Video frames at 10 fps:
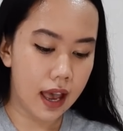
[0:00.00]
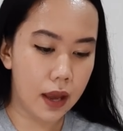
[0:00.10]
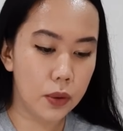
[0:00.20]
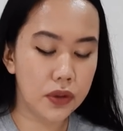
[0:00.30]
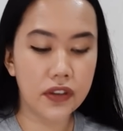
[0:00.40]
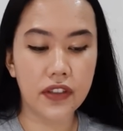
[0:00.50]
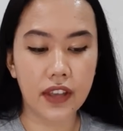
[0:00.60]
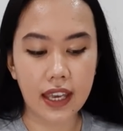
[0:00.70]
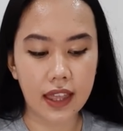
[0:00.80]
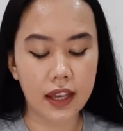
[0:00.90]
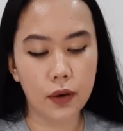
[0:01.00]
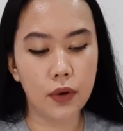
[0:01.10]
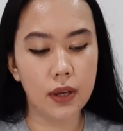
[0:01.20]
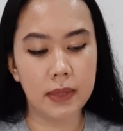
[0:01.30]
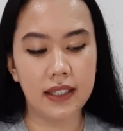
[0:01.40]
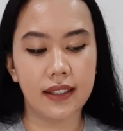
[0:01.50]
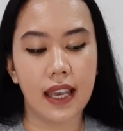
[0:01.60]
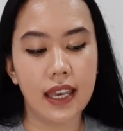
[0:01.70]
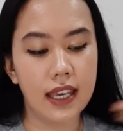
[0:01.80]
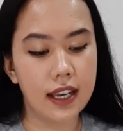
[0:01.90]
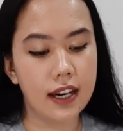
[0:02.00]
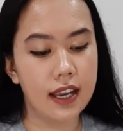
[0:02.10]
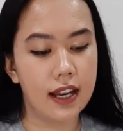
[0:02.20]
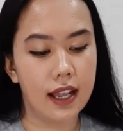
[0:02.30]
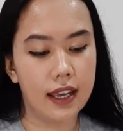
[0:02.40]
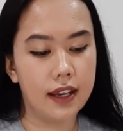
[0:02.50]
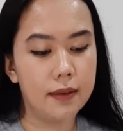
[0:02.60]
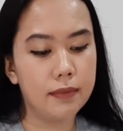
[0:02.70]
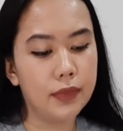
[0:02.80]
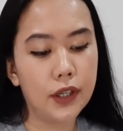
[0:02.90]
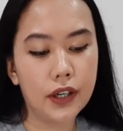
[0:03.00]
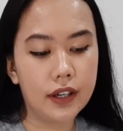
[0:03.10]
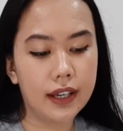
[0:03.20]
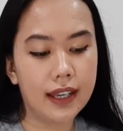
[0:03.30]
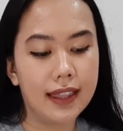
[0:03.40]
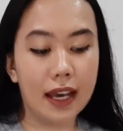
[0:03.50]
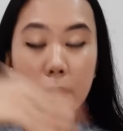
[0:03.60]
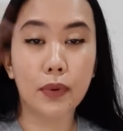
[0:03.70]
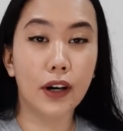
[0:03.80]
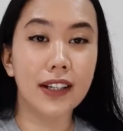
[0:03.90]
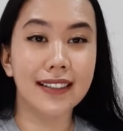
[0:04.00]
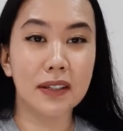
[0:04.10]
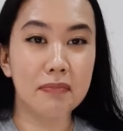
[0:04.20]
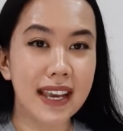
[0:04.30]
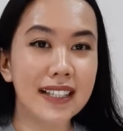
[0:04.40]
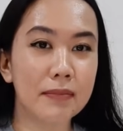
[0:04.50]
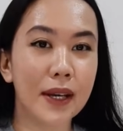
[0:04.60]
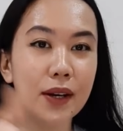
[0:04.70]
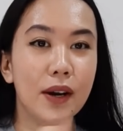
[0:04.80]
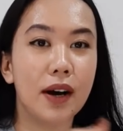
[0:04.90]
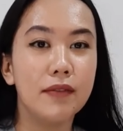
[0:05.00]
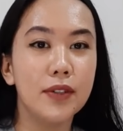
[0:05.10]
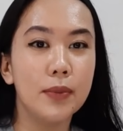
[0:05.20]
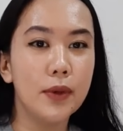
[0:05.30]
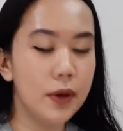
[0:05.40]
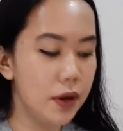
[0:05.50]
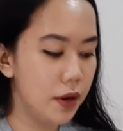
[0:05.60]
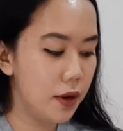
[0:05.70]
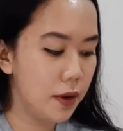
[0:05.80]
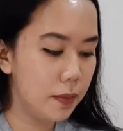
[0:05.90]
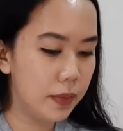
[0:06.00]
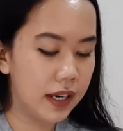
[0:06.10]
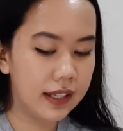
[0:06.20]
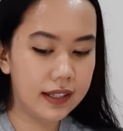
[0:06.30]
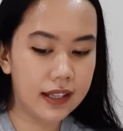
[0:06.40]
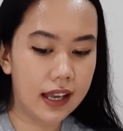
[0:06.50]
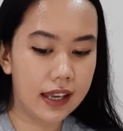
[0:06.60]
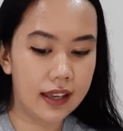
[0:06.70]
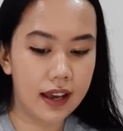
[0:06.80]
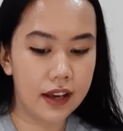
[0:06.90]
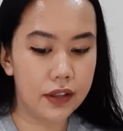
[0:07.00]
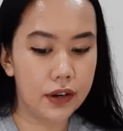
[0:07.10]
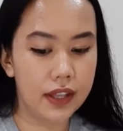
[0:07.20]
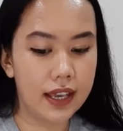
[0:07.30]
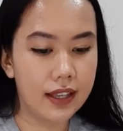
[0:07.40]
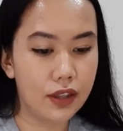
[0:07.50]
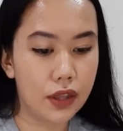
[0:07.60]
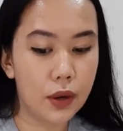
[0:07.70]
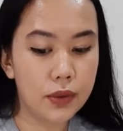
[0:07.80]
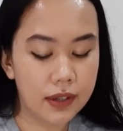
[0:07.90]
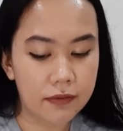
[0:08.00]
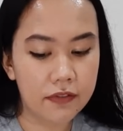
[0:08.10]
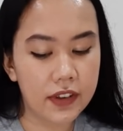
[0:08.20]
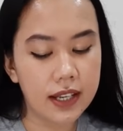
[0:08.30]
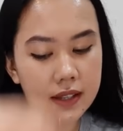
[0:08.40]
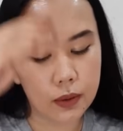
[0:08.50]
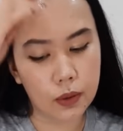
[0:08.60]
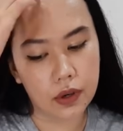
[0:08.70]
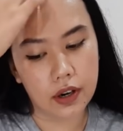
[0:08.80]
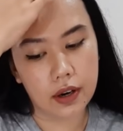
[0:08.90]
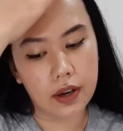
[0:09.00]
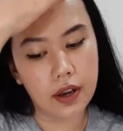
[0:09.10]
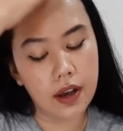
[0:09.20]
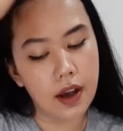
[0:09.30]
I don't think they're going to be saying it in like a, look, that person makes me uncomfortable, but it's like either they throw some fit or